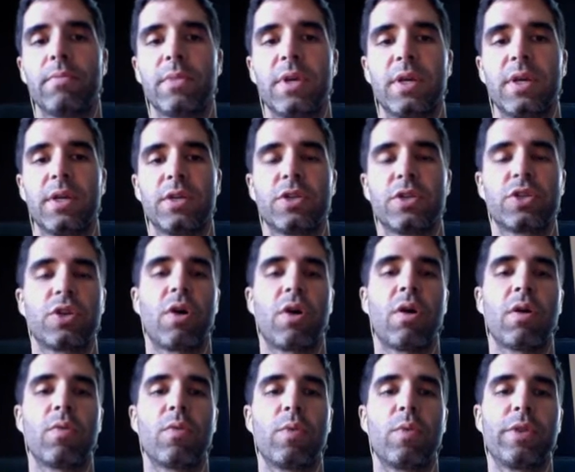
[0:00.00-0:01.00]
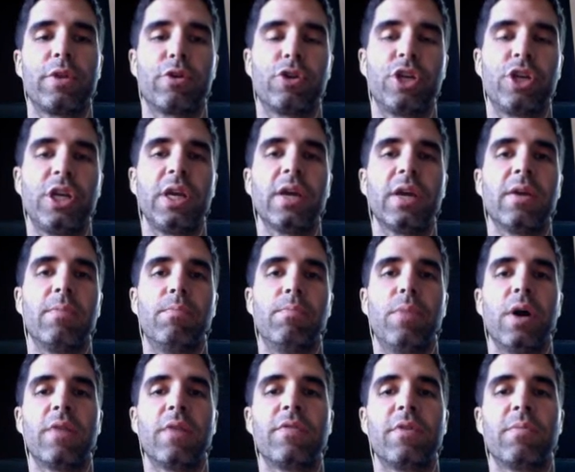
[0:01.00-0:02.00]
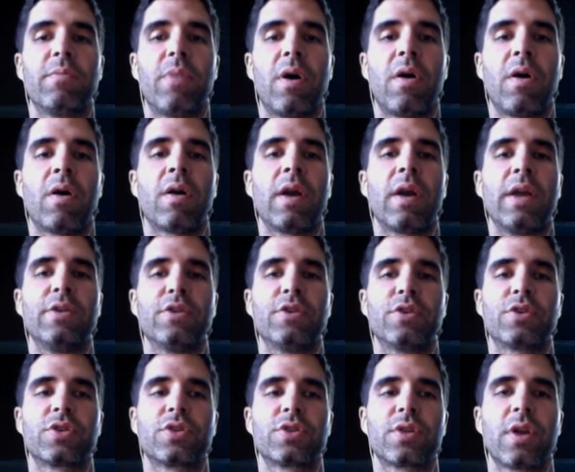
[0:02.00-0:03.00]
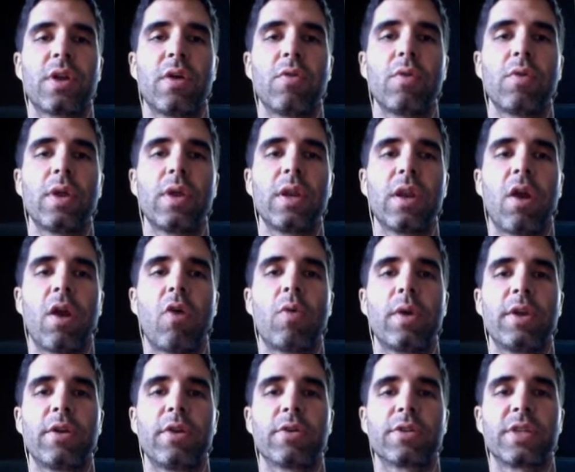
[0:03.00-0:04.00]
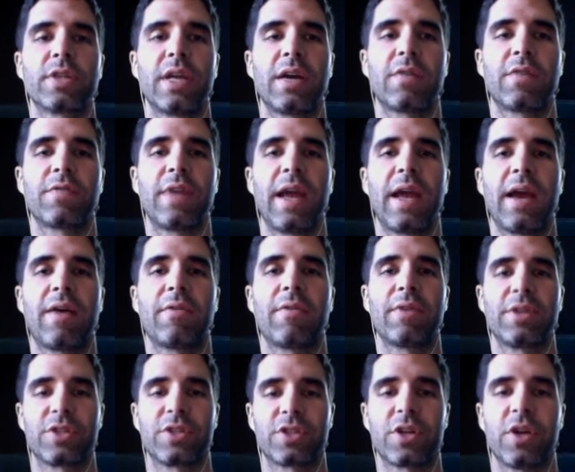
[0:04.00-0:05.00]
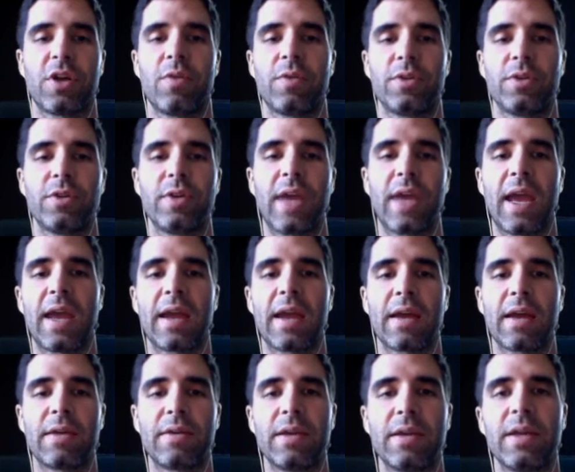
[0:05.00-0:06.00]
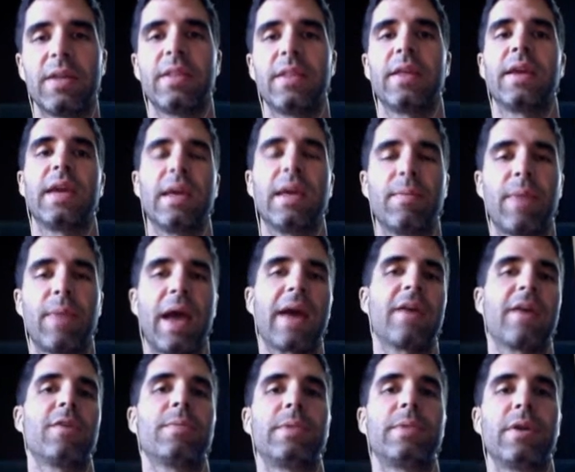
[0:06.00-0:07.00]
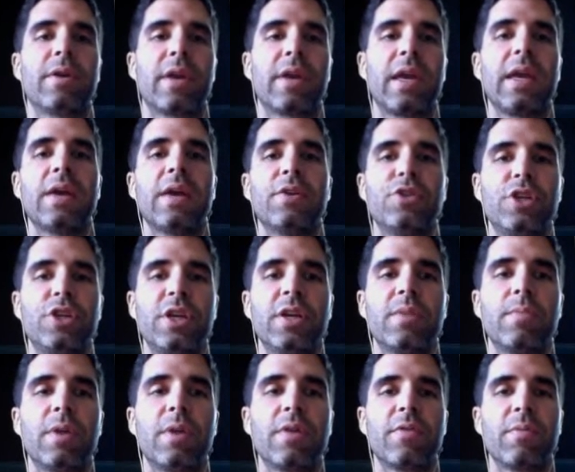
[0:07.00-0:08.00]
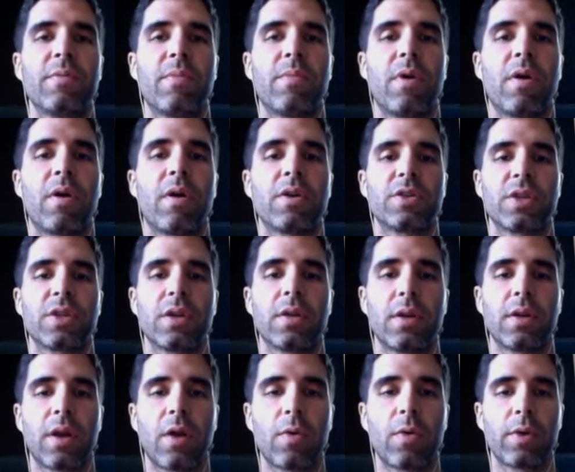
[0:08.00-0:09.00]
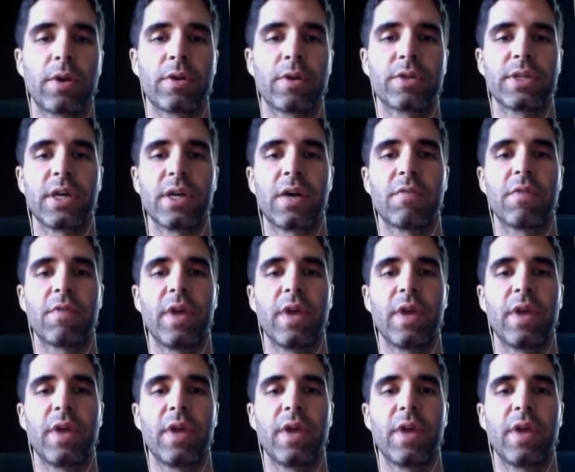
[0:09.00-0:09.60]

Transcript: start with your chin above the bar, and just slowly lower yourself down as slow as you can, and get back up there again, chin above the bar, slowly lower yourself.